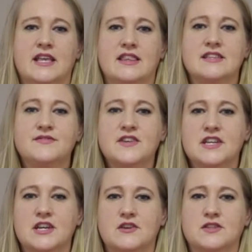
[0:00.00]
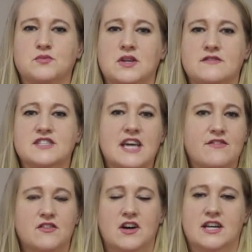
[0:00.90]
This video is one of
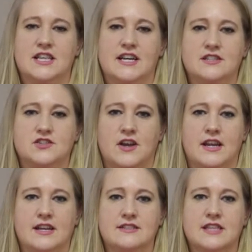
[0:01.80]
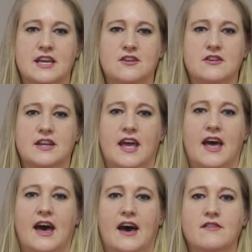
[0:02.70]
several online trainings that you're going to
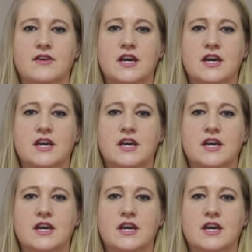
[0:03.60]
have